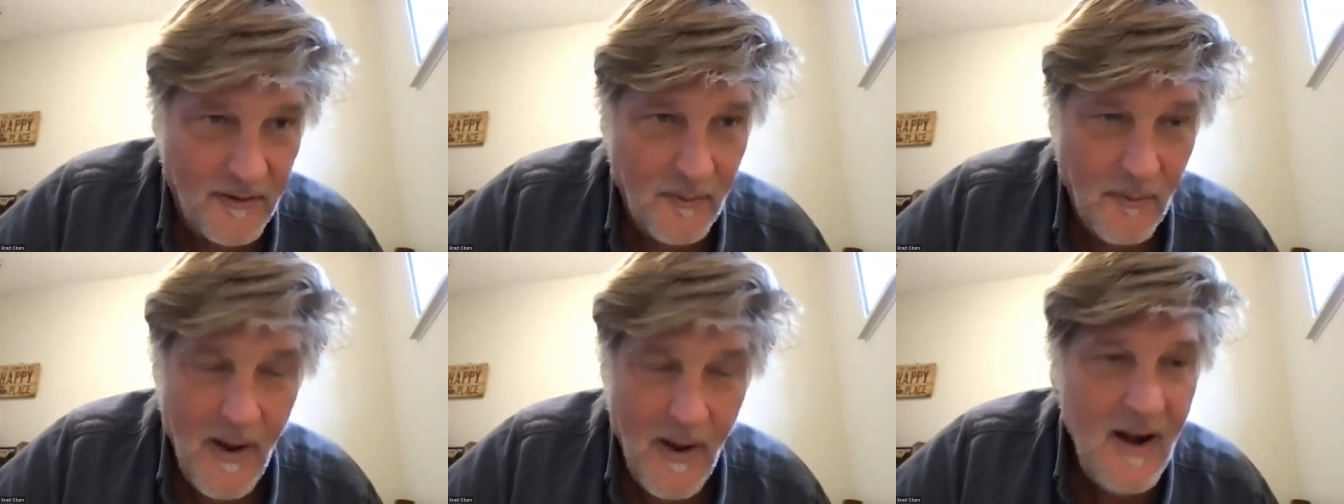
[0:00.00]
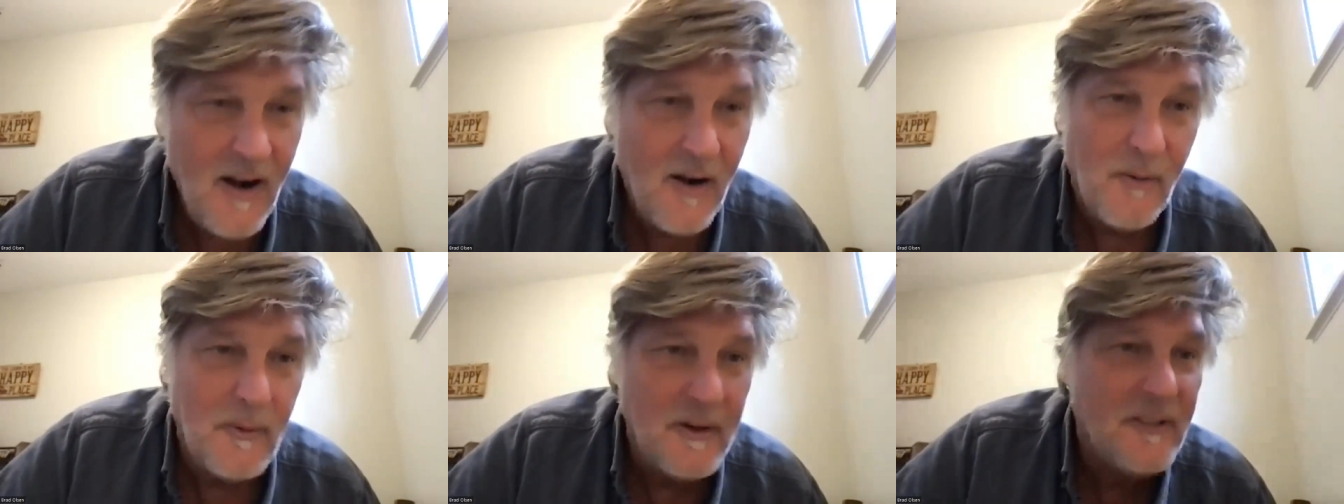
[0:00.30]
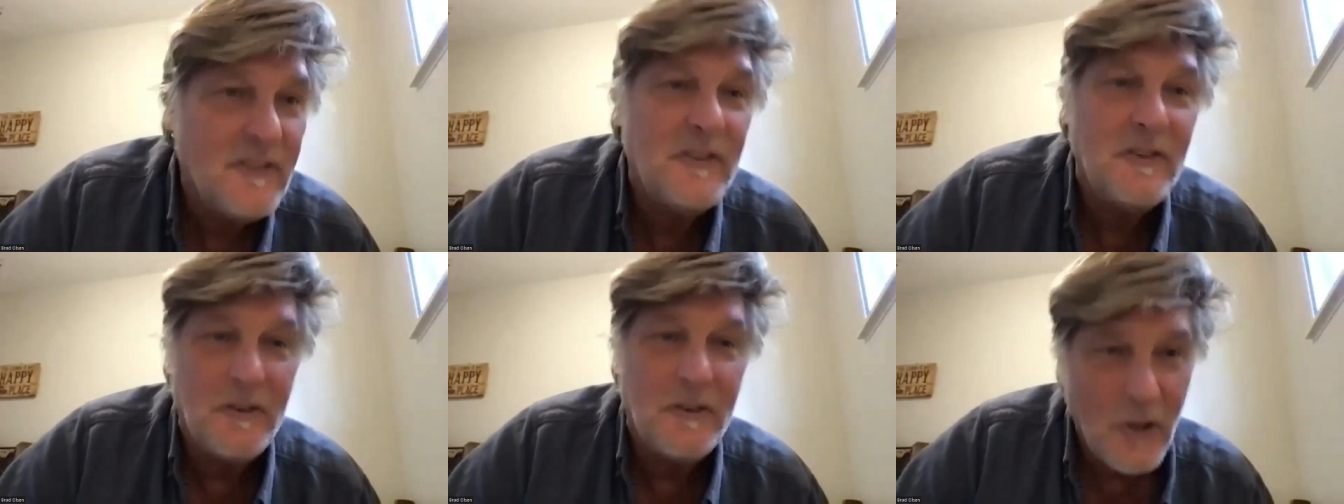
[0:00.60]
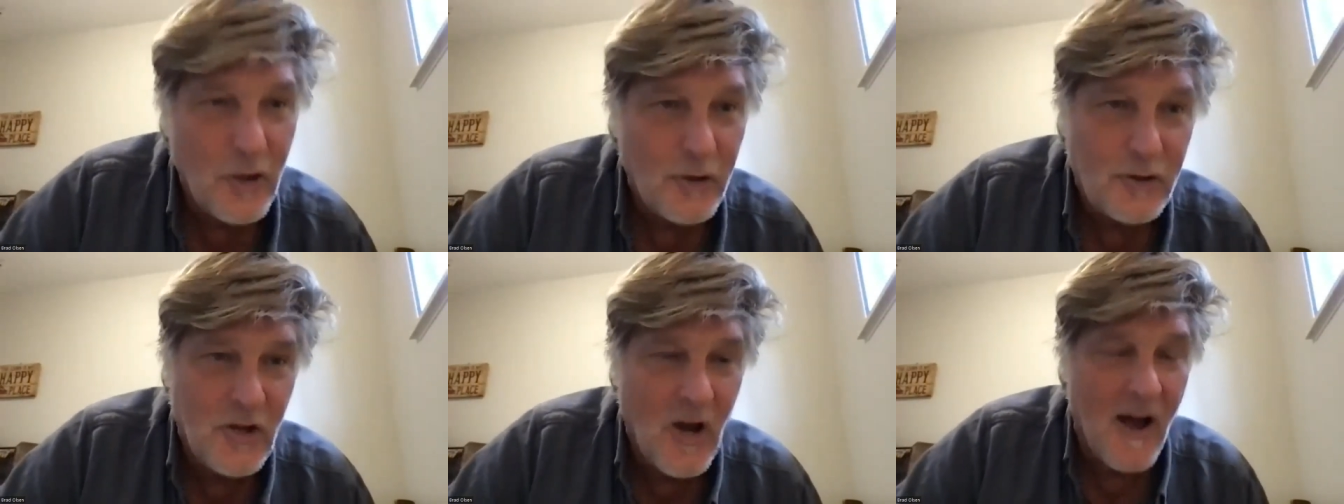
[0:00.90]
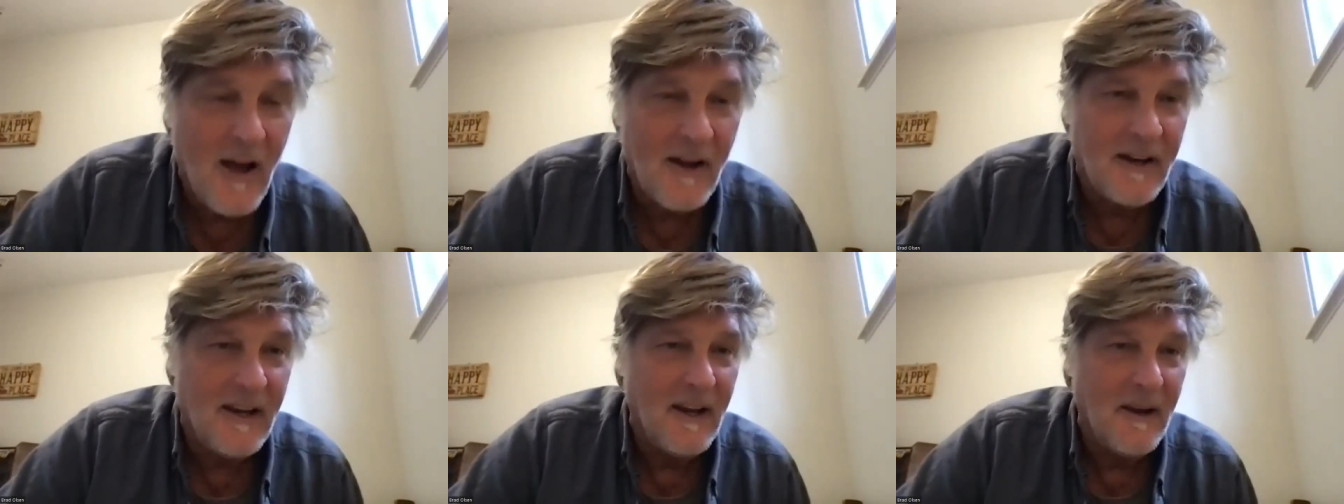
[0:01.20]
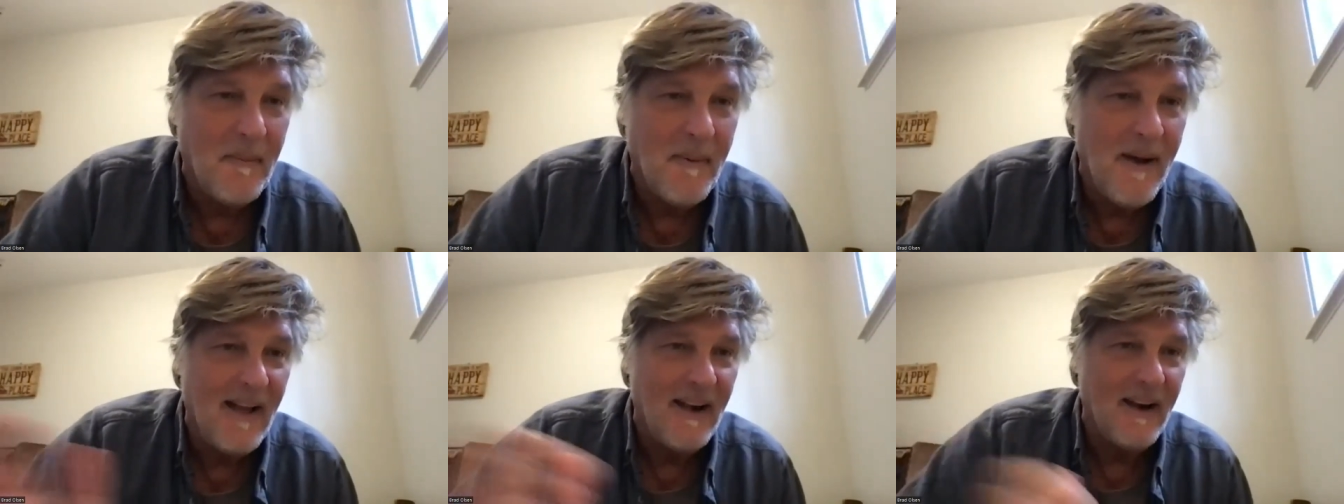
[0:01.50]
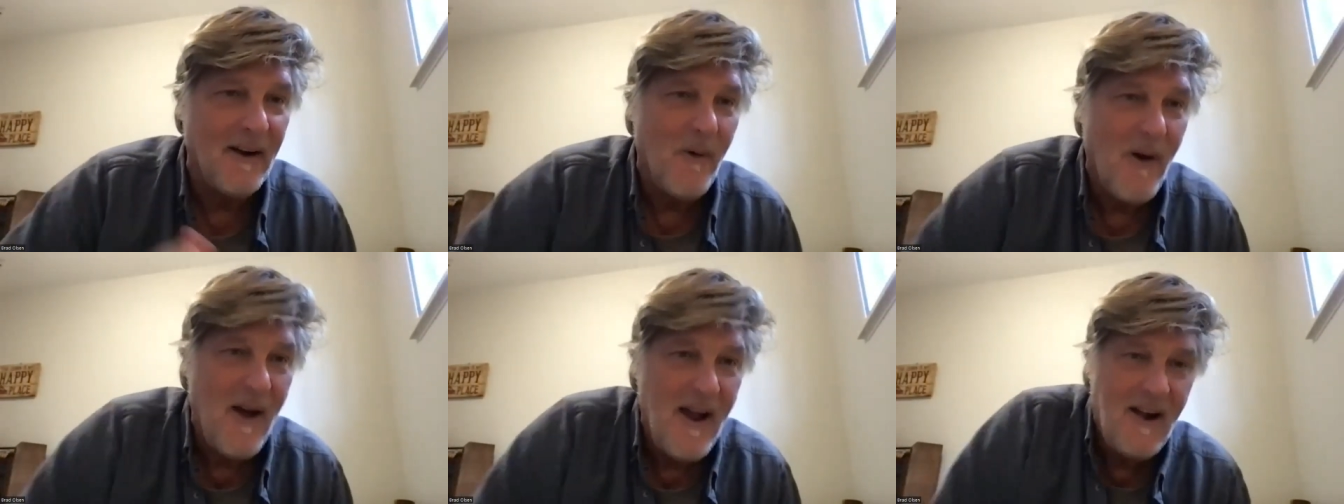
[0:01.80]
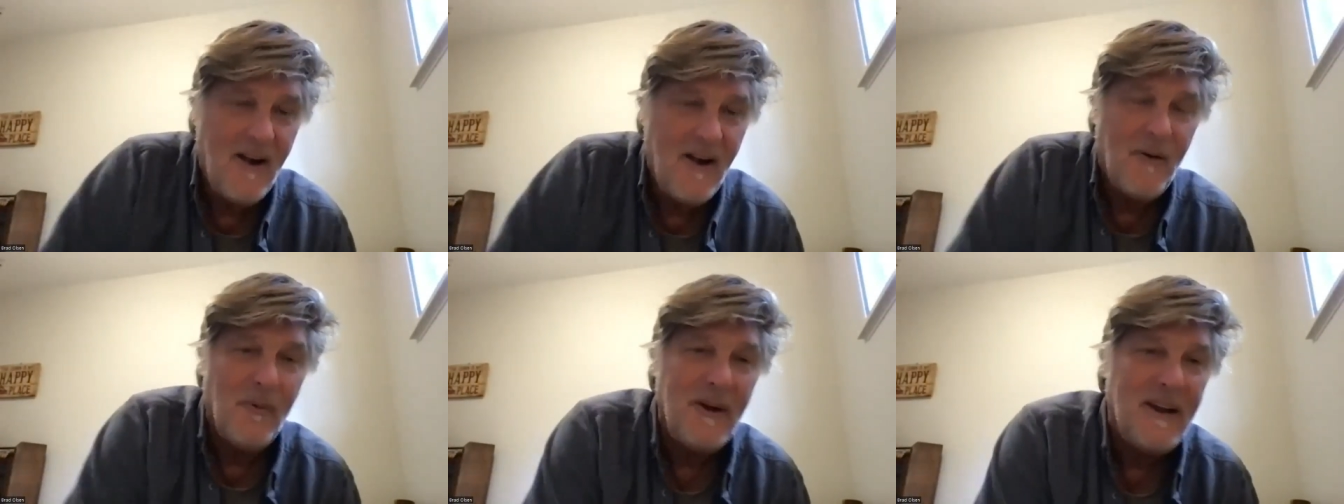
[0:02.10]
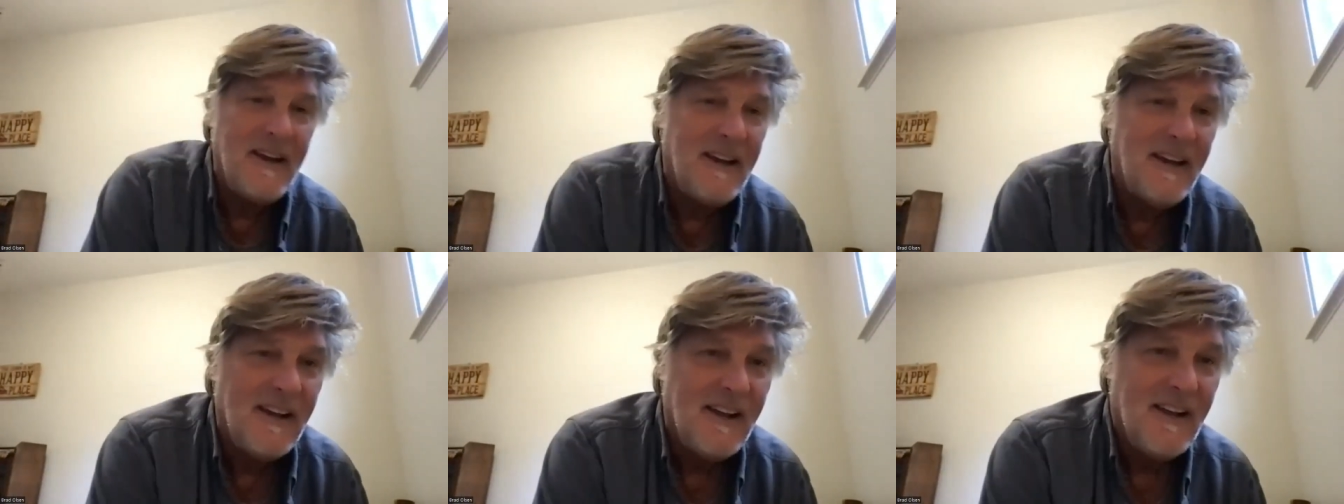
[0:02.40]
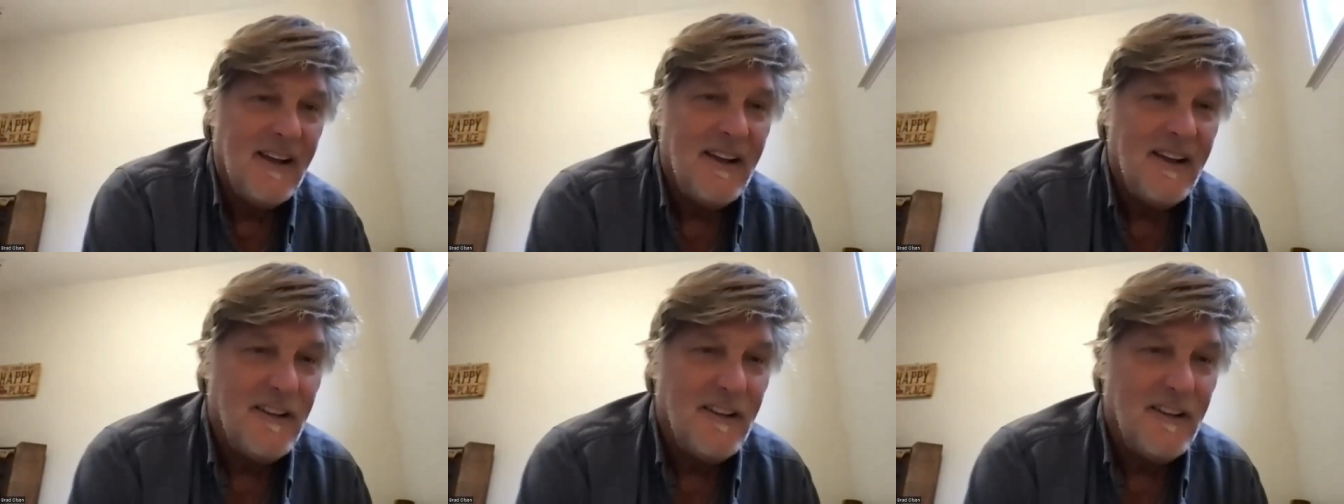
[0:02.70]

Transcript: Why aren't we still talking about it? Why aren't we